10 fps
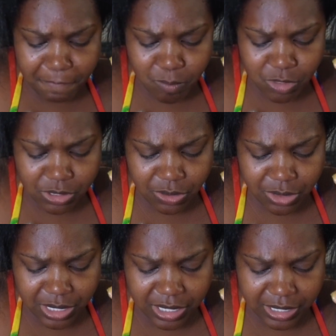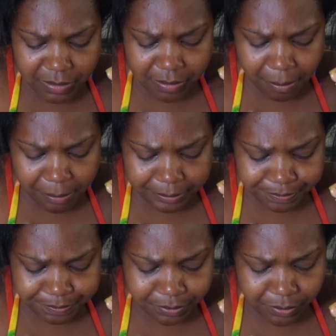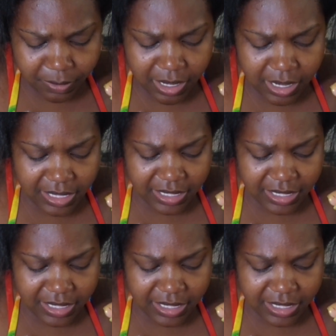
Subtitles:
So then, I